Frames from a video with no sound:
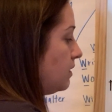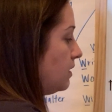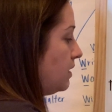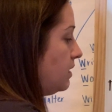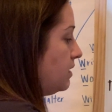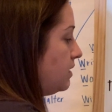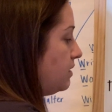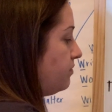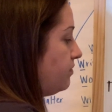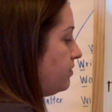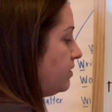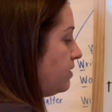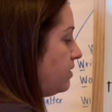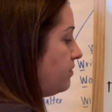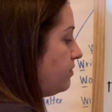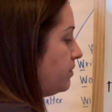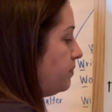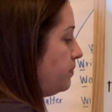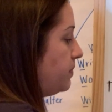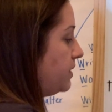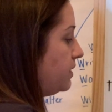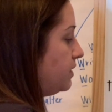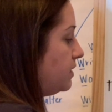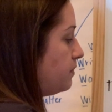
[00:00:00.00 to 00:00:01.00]
And if you ever
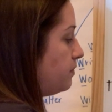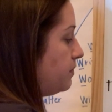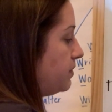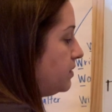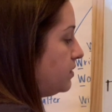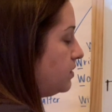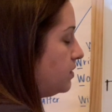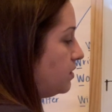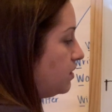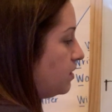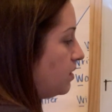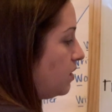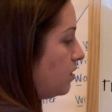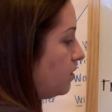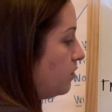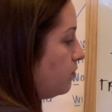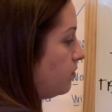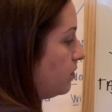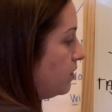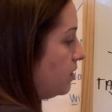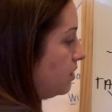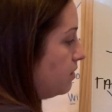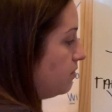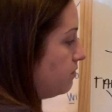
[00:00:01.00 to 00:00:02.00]
picked up a
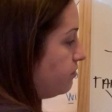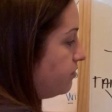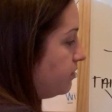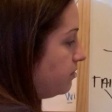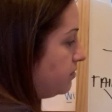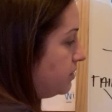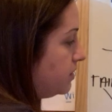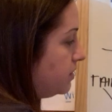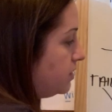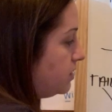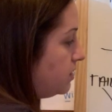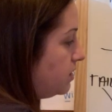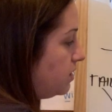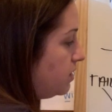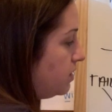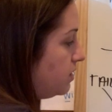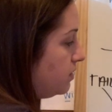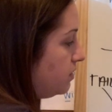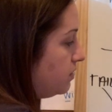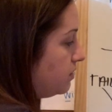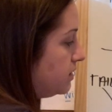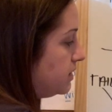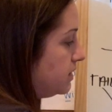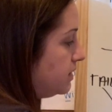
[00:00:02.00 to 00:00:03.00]
worm from the dirt,
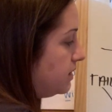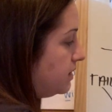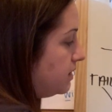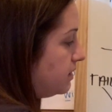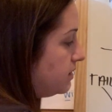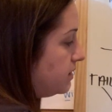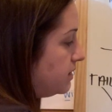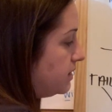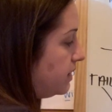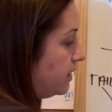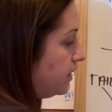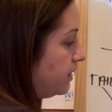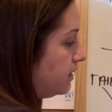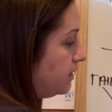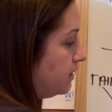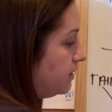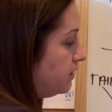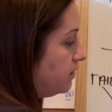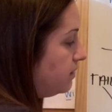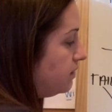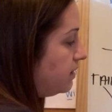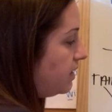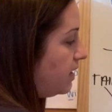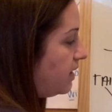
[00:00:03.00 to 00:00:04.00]
you'll see there's like
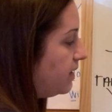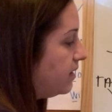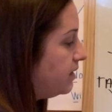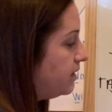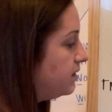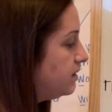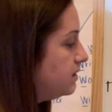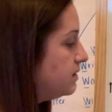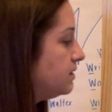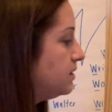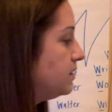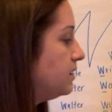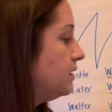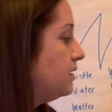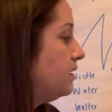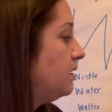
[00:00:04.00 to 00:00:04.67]
little lines